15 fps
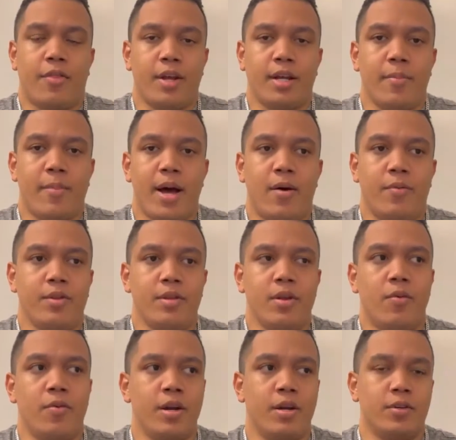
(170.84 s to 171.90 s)
got to think about, you
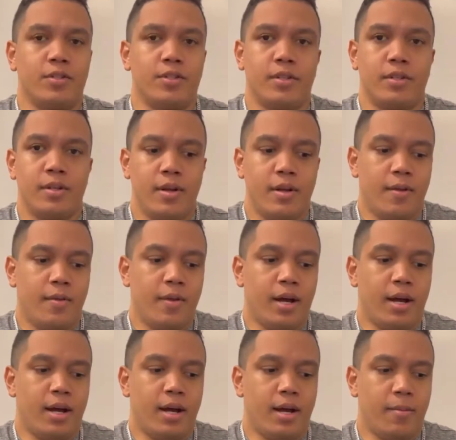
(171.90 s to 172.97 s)
know, there's
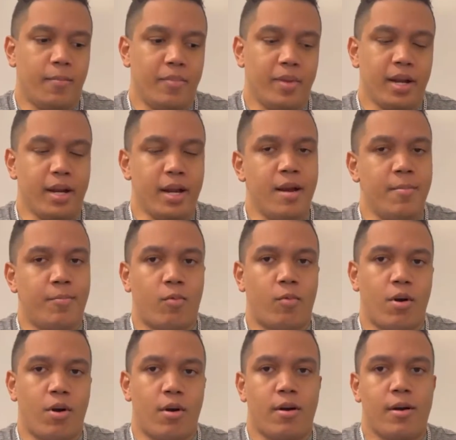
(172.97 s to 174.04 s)
an
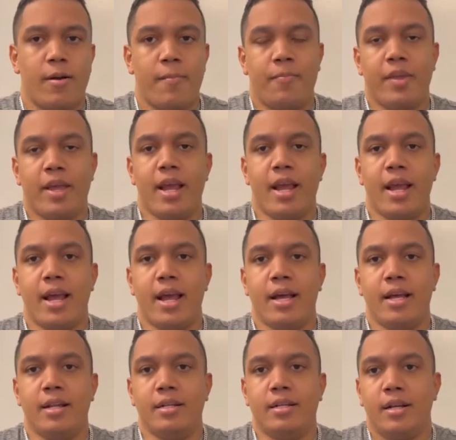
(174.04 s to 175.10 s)
emperor,
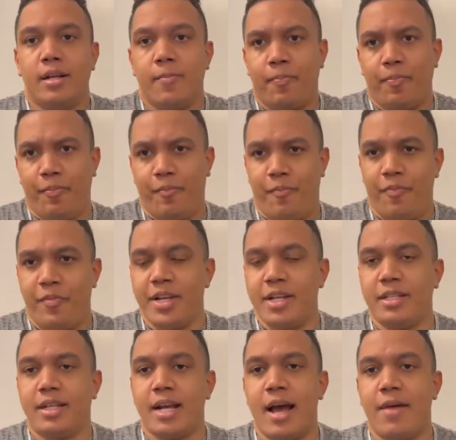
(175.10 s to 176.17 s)
and
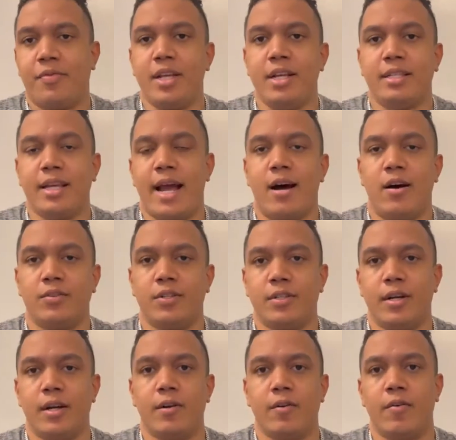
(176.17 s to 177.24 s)
he's got these
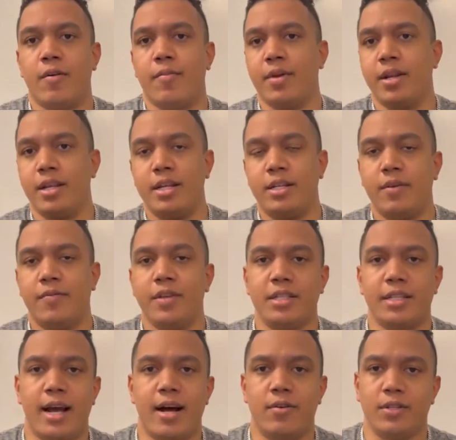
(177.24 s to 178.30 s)
houses under him, and each of
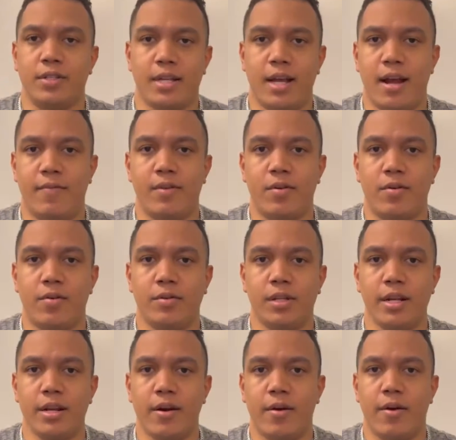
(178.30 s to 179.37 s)
these houses have their
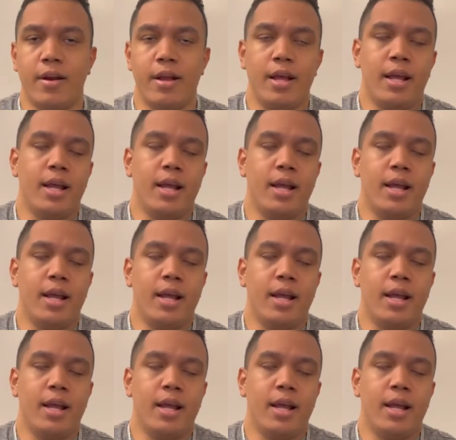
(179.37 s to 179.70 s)
own leader.